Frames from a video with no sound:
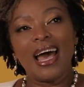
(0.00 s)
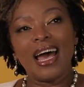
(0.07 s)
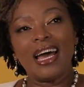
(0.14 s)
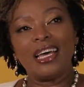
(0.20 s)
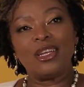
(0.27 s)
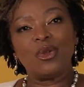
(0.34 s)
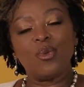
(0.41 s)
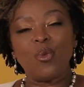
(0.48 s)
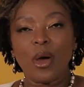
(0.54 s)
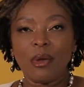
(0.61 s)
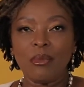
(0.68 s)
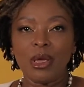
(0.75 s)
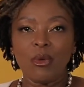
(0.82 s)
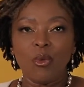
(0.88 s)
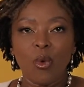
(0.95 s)
And
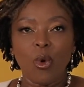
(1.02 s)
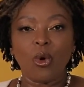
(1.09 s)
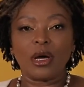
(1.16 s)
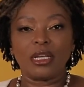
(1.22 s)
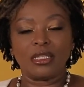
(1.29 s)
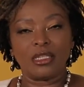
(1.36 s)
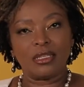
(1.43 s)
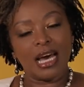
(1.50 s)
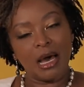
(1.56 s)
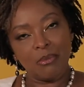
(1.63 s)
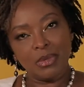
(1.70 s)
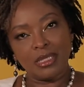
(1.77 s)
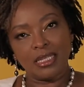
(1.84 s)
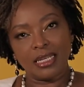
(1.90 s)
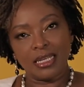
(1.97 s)
when we walk into
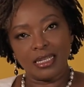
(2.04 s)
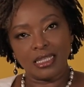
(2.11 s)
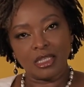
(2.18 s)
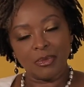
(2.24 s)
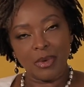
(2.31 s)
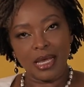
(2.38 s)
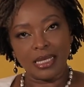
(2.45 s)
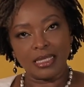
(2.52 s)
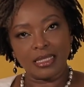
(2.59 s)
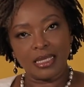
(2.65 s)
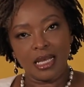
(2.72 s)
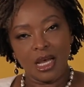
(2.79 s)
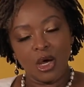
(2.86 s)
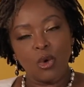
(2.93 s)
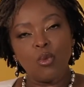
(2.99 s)
that particular space,
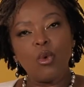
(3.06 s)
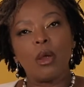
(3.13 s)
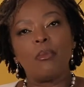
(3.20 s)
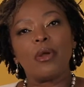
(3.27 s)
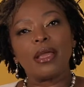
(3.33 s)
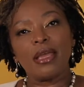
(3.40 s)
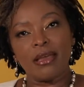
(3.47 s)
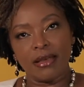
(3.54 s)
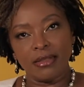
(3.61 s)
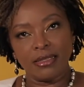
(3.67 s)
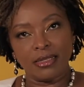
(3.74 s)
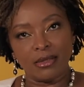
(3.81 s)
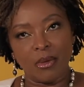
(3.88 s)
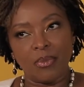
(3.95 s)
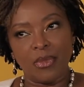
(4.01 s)
we're bringing
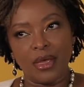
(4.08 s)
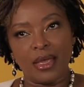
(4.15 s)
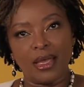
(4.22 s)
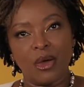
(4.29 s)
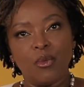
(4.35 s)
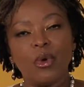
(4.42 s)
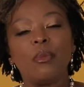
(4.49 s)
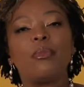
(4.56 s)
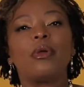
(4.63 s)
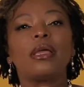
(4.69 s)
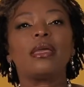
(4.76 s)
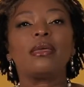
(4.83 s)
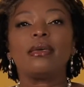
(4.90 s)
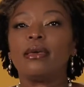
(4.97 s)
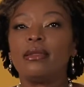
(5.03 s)
in something. We're
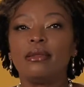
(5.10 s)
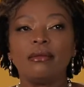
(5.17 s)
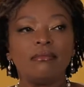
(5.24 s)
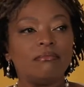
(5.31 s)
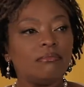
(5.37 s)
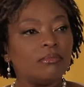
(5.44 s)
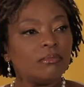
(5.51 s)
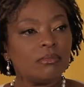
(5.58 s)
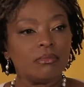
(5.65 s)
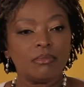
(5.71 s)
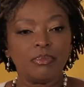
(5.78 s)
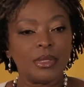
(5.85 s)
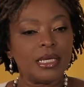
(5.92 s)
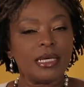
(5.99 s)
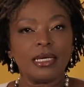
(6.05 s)
bringing in,
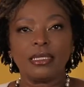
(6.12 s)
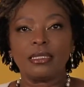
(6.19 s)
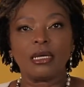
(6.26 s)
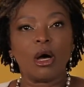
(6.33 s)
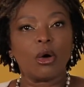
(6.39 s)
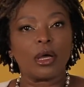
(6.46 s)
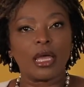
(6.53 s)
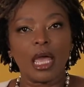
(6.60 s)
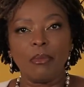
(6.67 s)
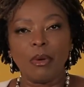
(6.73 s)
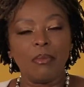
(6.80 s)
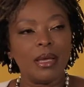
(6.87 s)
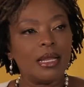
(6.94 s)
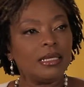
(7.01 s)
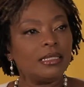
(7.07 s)
be it our
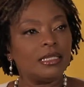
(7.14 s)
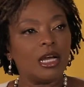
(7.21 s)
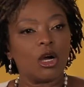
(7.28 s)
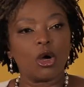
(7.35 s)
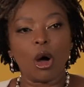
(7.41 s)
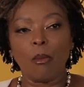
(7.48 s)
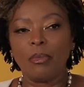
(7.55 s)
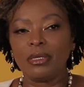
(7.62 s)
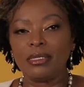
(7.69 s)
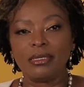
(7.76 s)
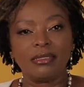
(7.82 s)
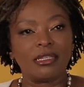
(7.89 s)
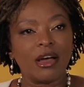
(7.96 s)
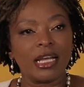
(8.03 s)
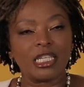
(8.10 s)
capability, our
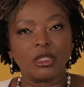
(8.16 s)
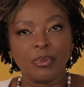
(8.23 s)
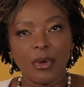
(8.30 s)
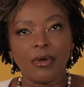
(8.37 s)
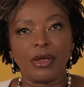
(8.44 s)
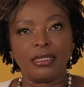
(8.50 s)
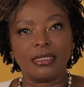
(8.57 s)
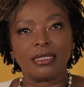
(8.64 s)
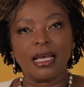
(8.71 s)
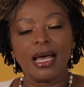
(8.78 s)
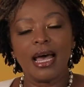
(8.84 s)
competence, our experience.